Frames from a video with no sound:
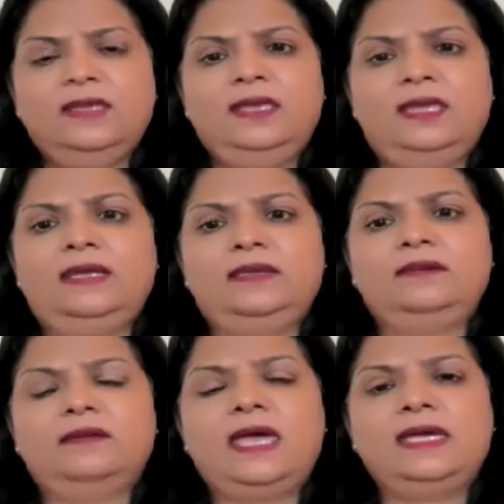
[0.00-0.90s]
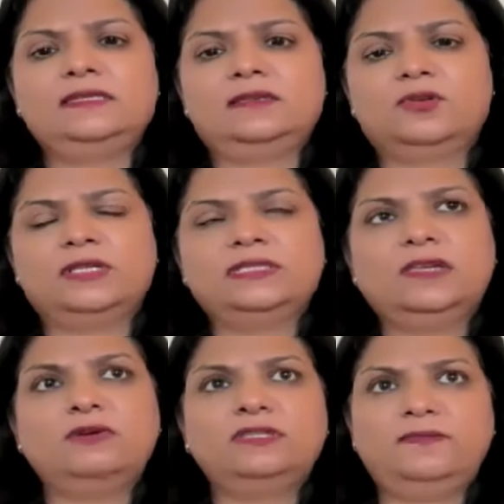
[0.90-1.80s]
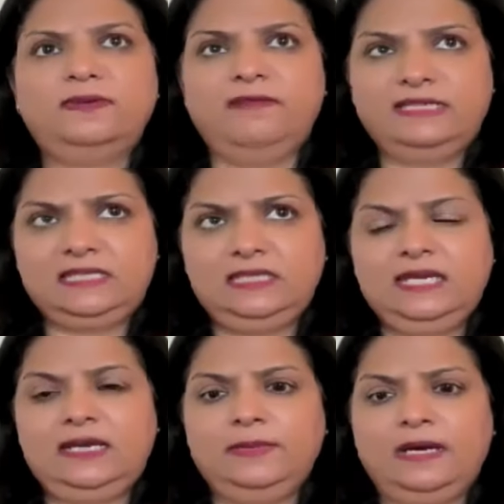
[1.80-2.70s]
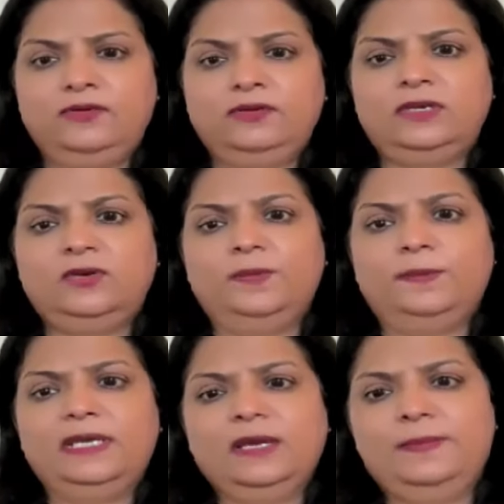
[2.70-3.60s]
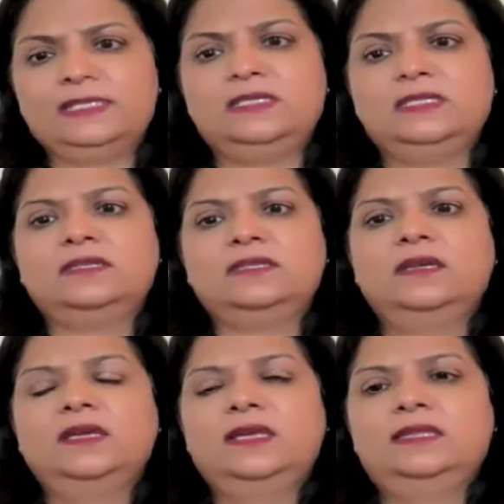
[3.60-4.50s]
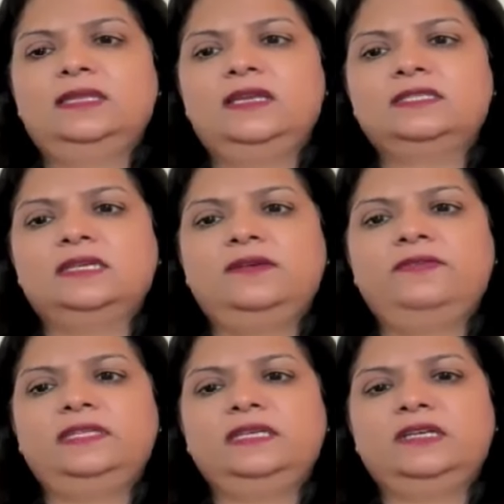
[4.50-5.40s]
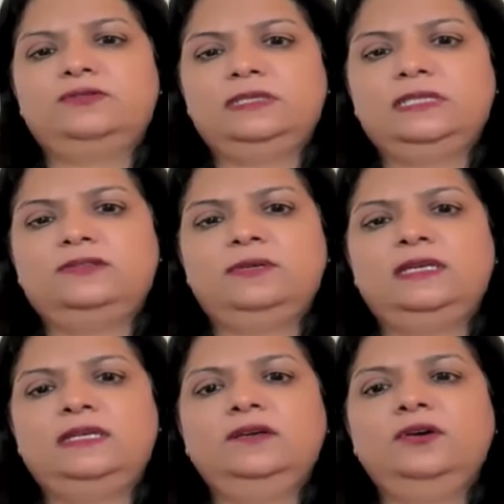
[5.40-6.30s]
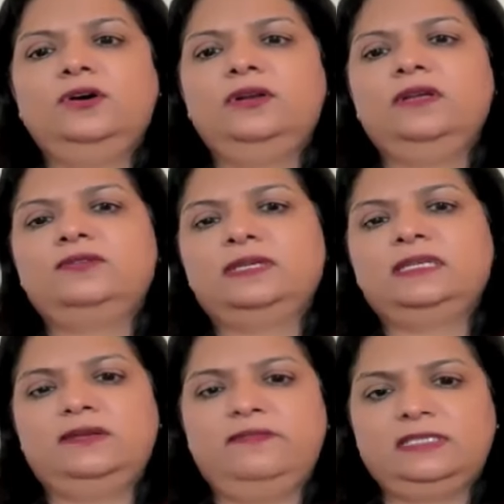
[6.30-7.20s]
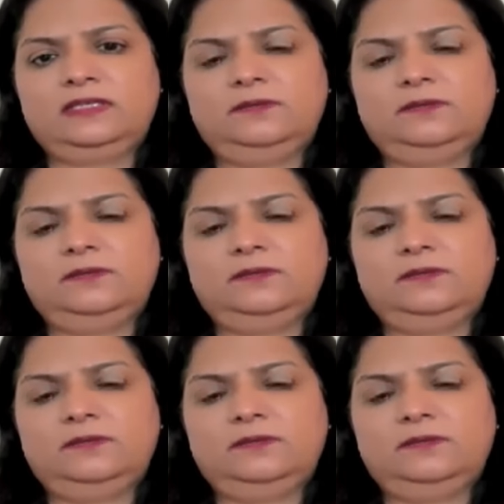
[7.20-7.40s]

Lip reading: And as a consequence of investing that amount and opening a business, they receive either a treaty trader or a treaty investor